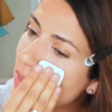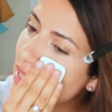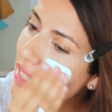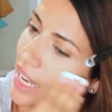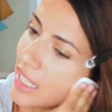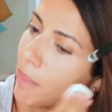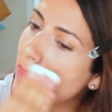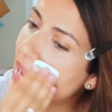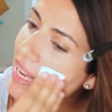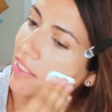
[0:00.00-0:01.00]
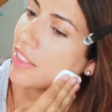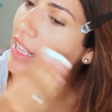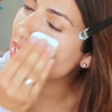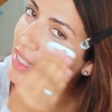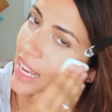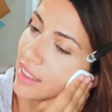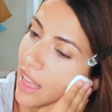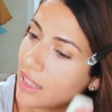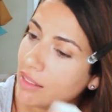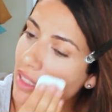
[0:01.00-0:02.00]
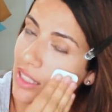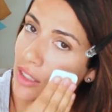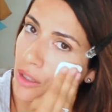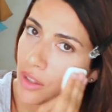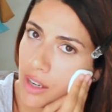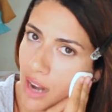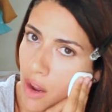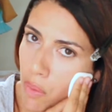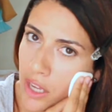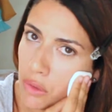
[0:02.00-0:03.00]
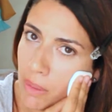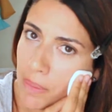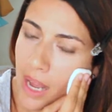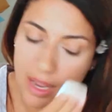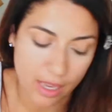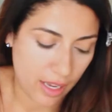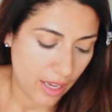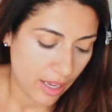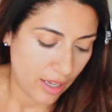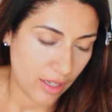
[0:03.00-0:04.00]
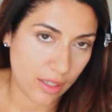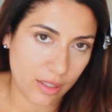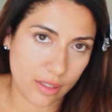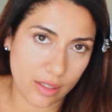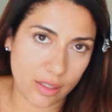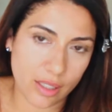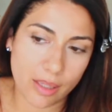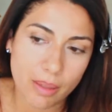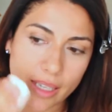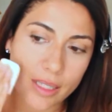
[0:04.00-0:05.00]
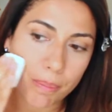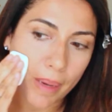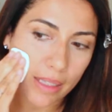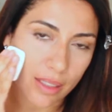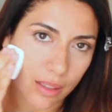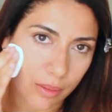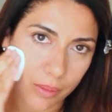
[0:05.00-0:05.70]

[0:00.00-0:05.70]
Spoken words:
mistake and applying things like that. This is not the right way to apply. It's patting.